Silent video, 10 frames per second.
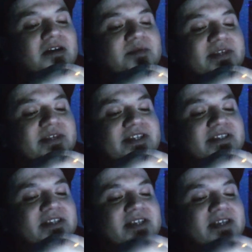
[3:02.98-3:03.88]
It is
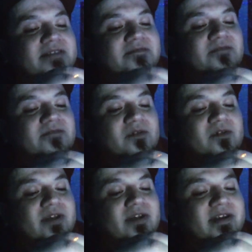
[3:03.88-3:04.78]
a full
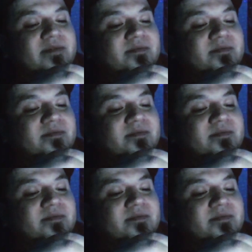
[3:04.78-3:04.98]
gram